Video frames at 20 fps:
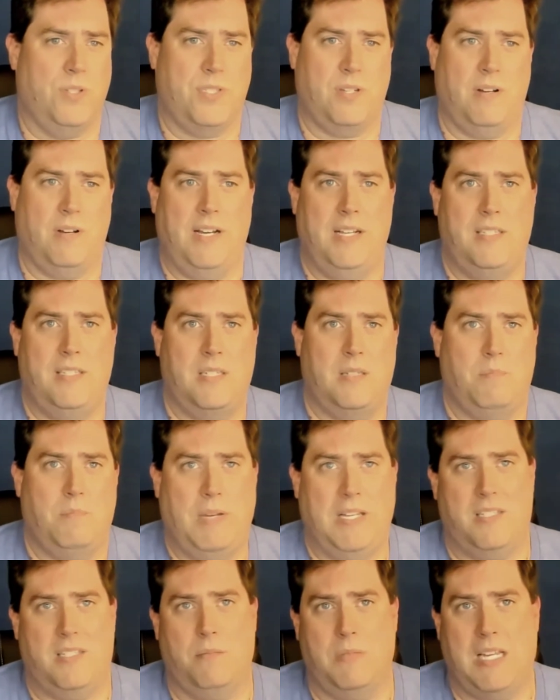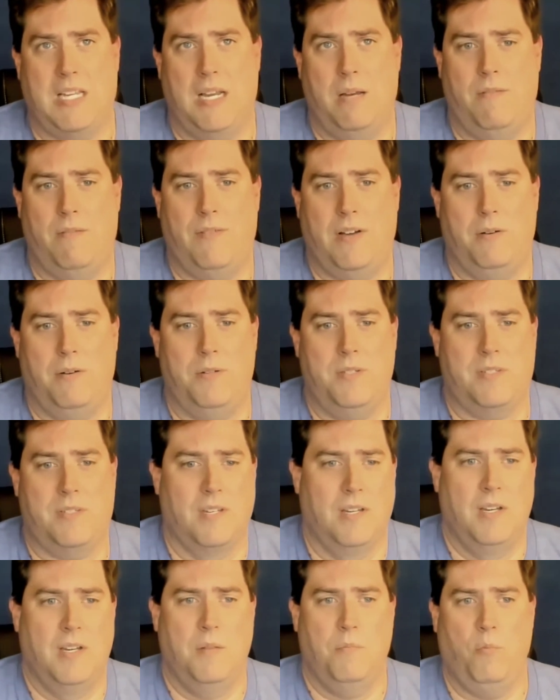So I'd spend some time, if I was
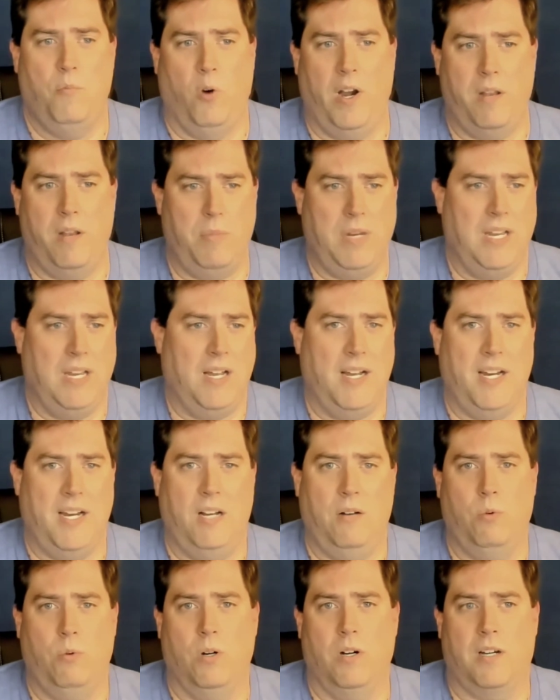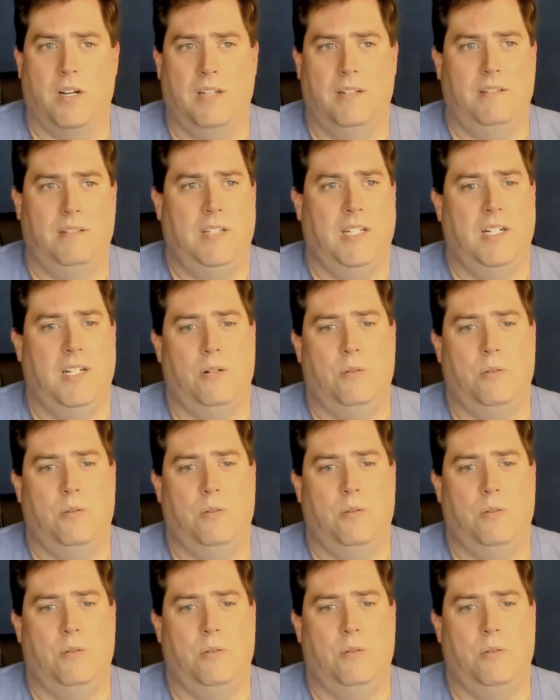running behind, working